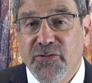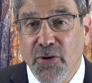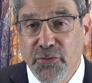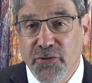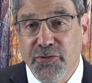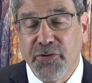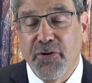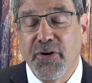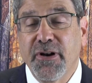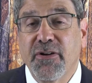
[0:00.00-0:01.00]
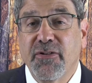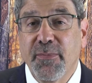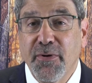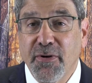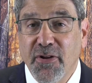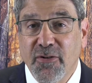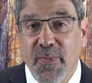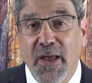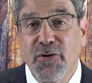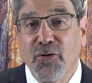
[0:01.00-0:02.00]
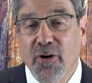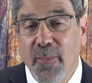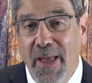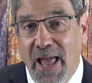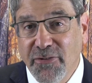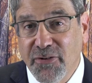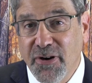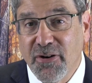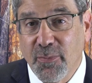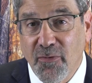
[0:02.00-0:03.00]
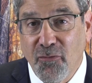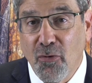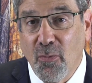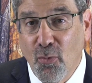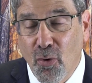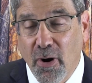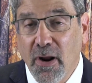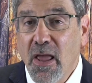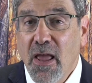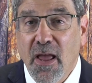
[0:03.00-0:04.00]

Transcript: Social Security disability is about your capacity to perform work.